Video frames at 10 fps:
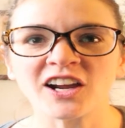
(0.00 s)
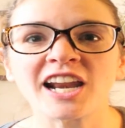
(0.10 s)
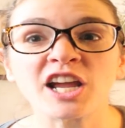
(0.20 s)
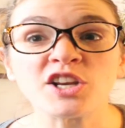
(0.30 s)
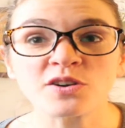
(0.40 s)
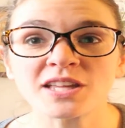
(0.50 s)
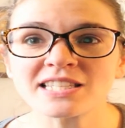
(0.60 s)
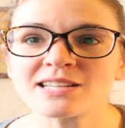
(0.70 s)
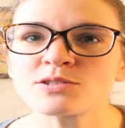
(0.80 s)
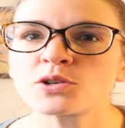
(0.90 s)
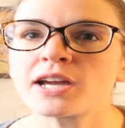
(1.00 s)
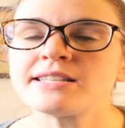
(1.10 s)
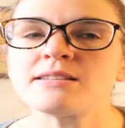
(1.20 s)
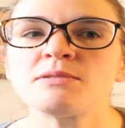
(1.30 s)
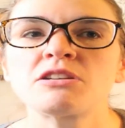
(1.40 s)
and I know that sounds
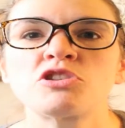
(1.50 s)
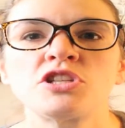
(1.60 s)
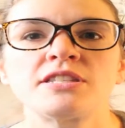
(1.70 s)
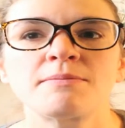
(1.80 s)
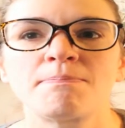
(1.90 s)
crazy because she's